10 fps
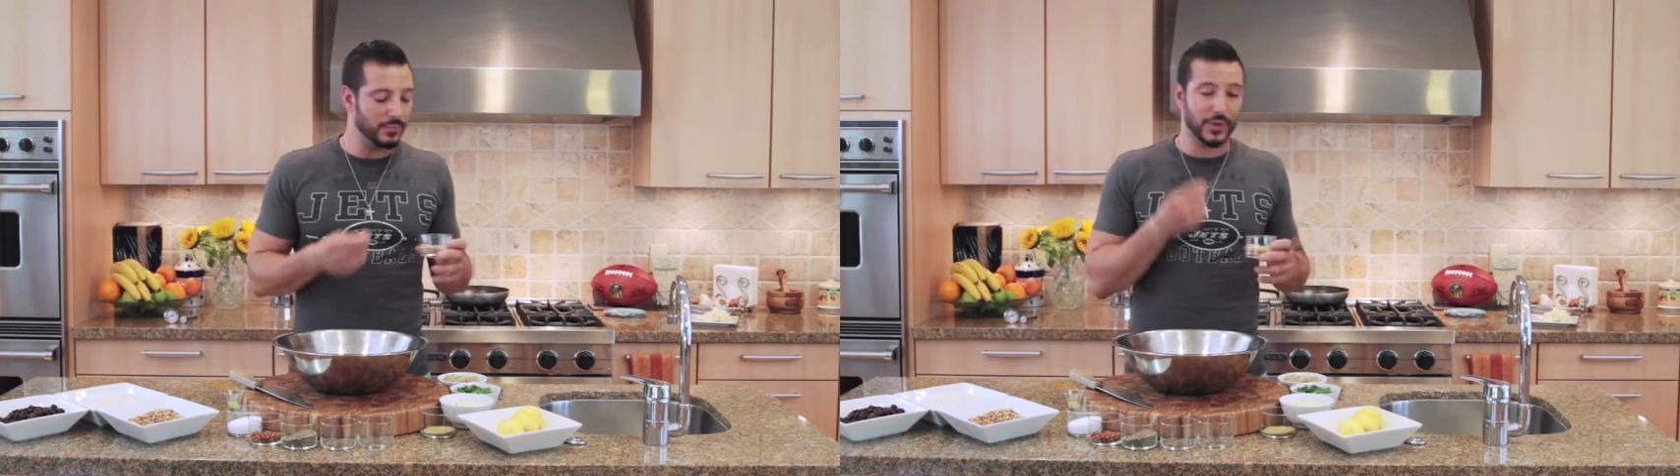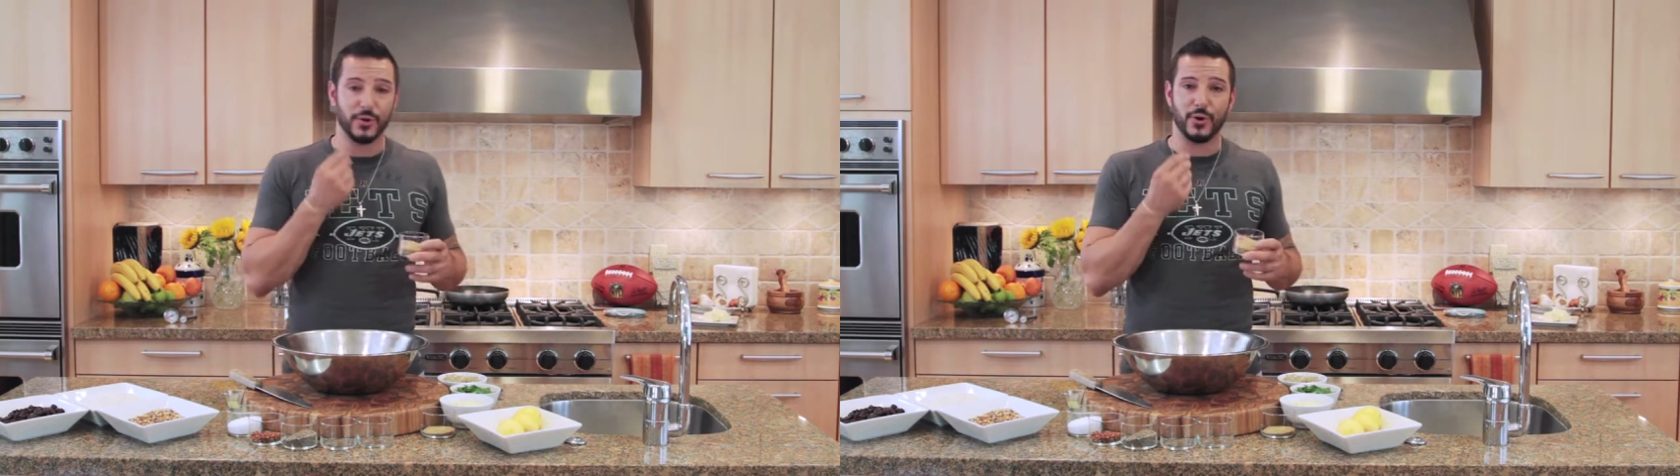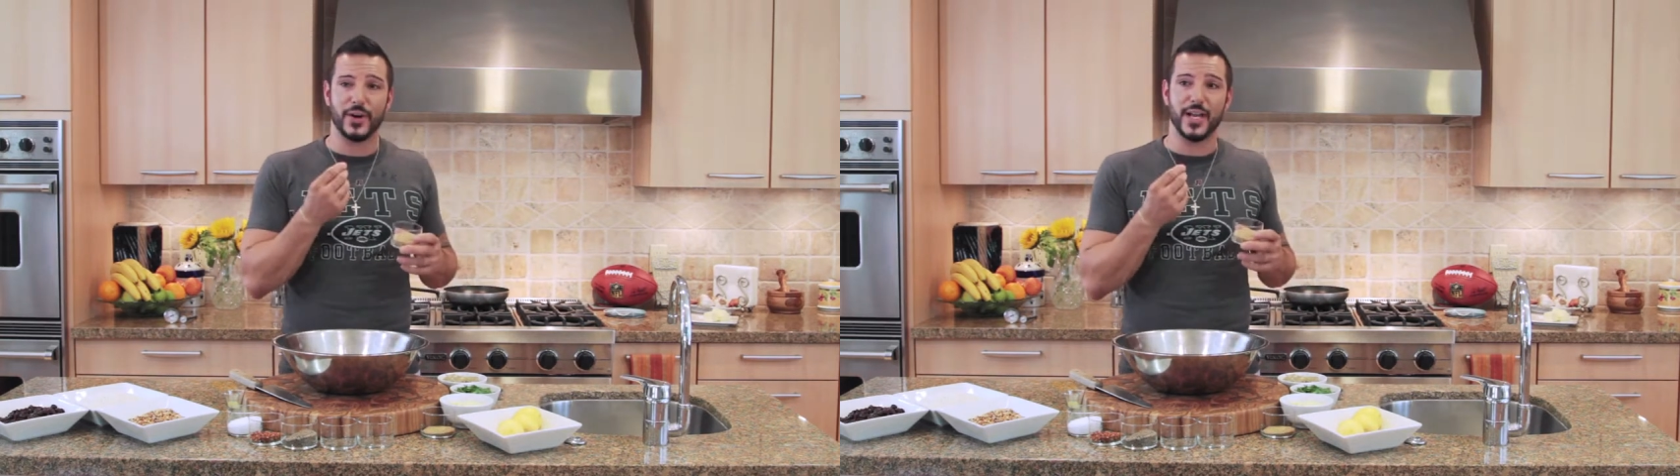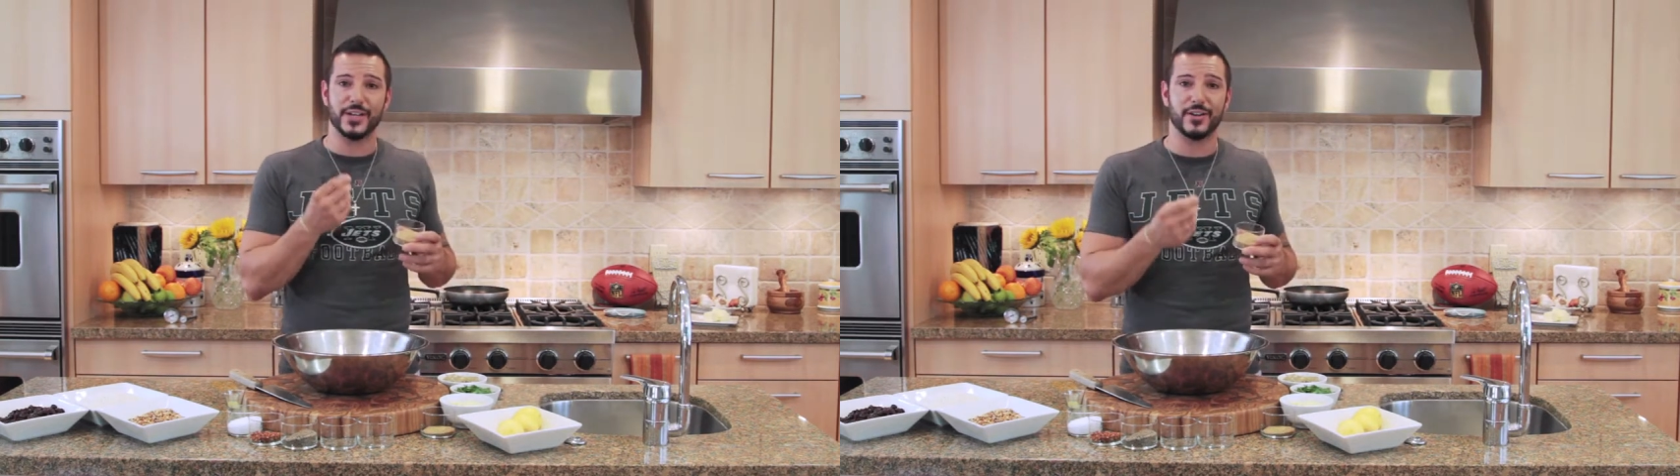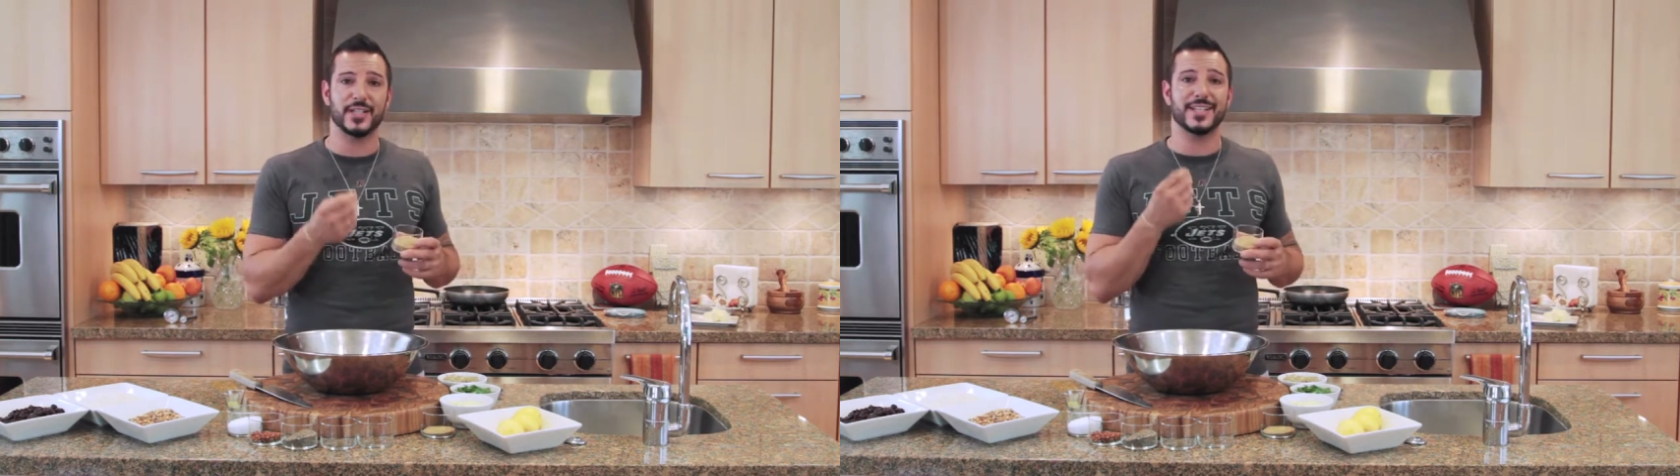But
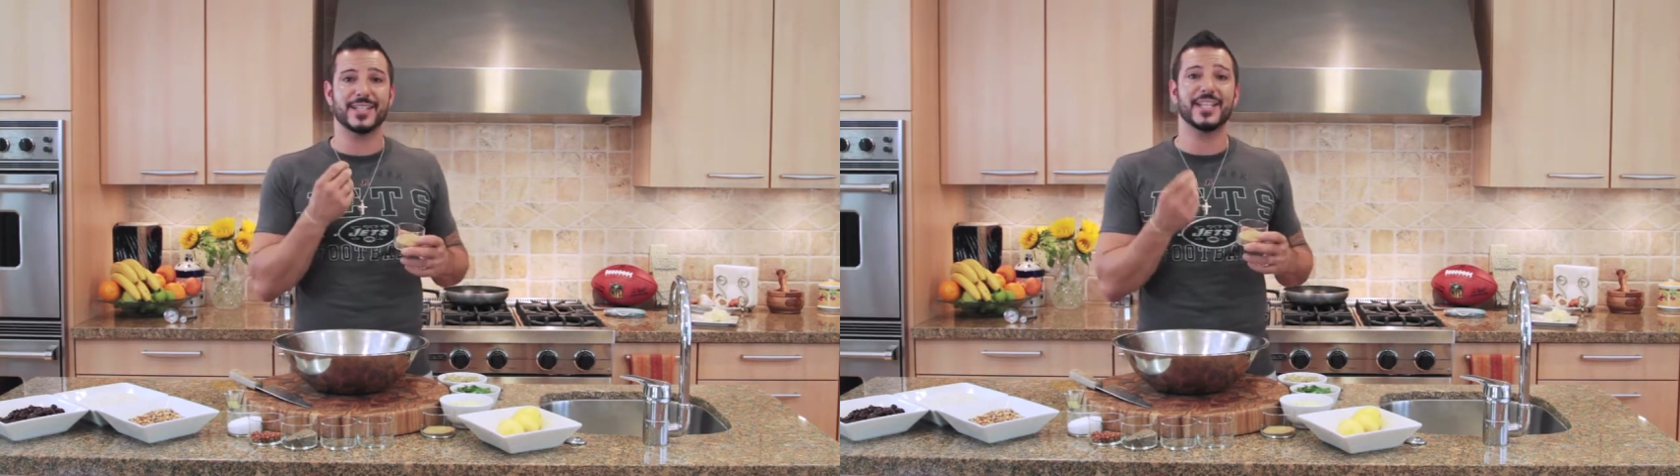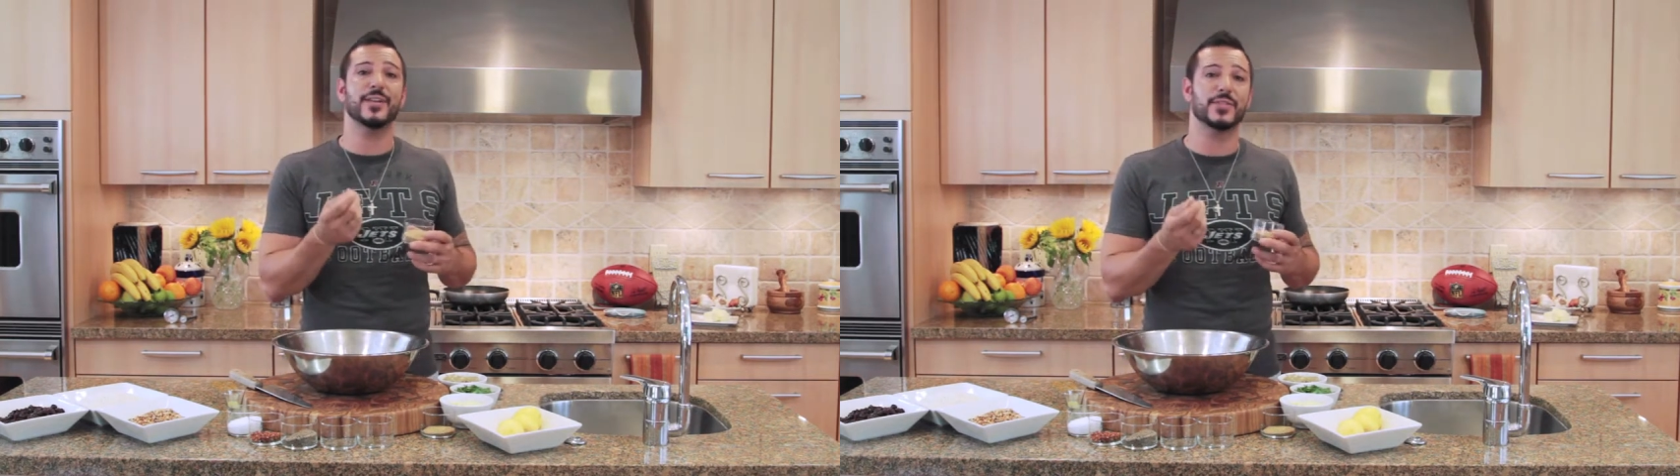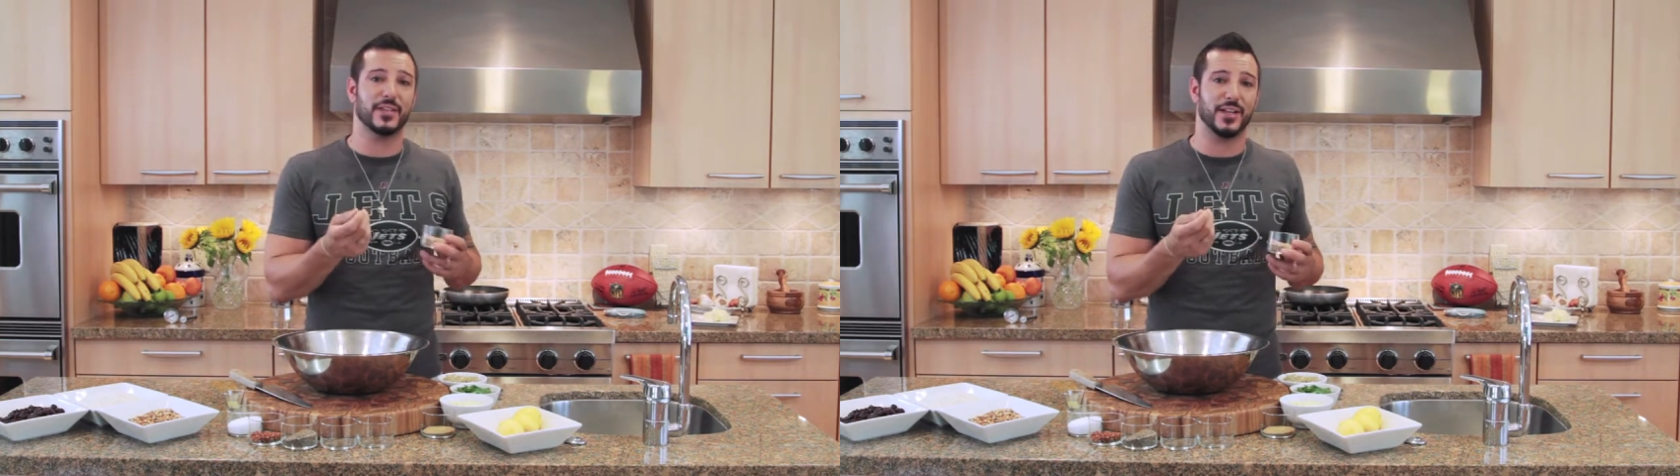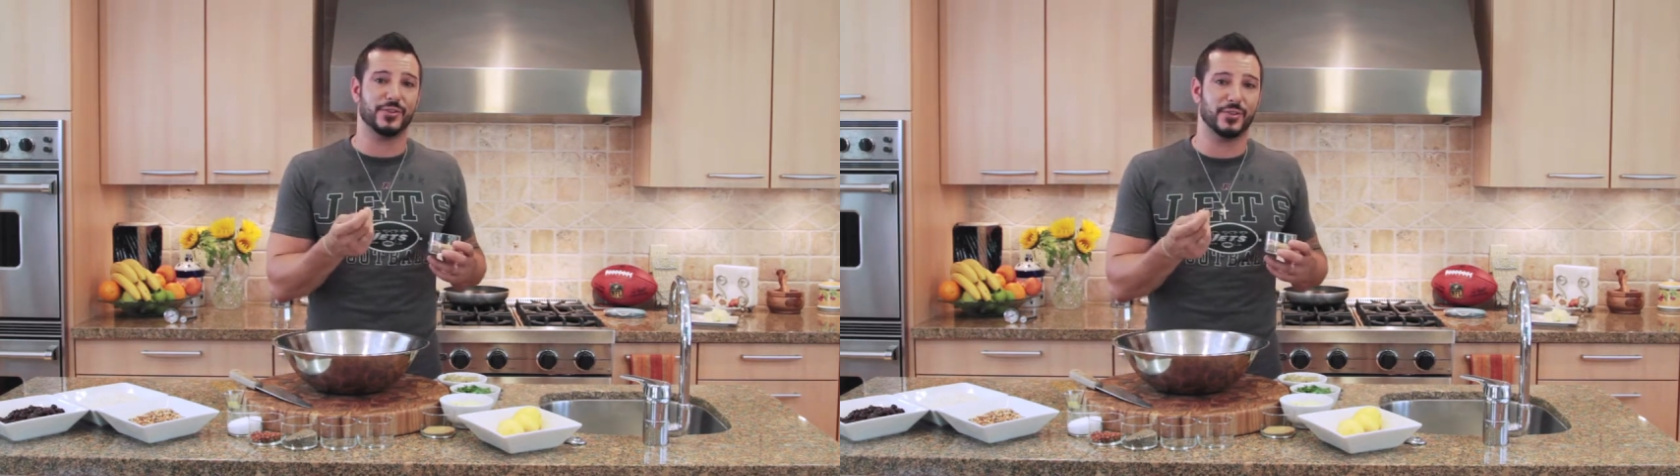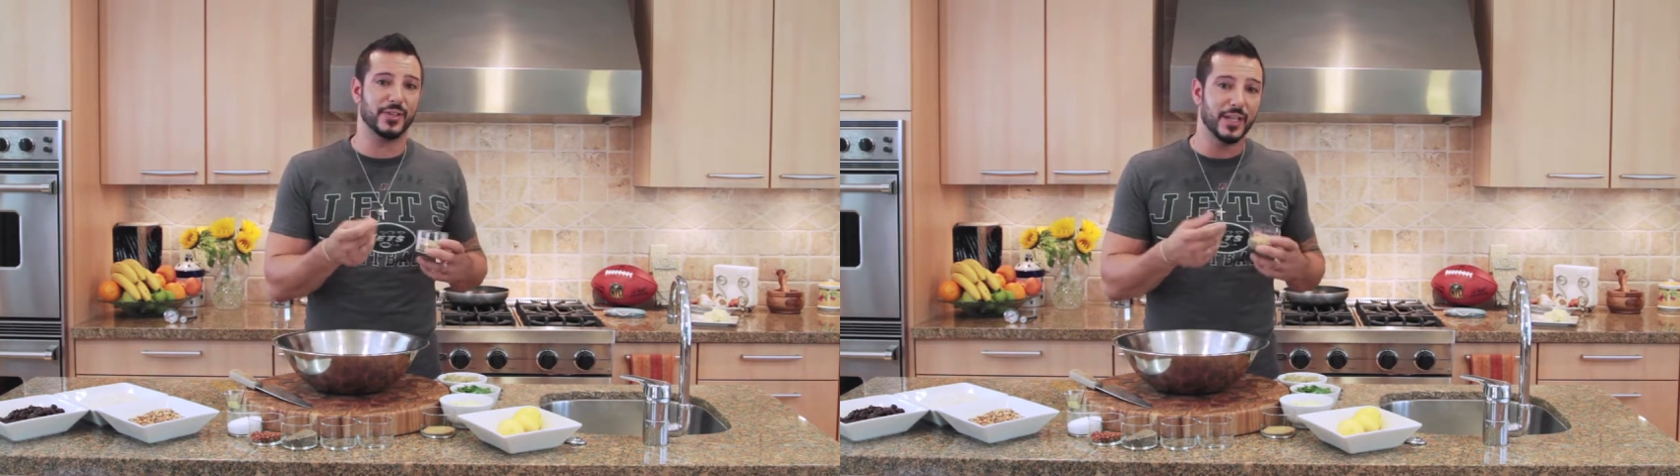coriander is the seed of cilantro.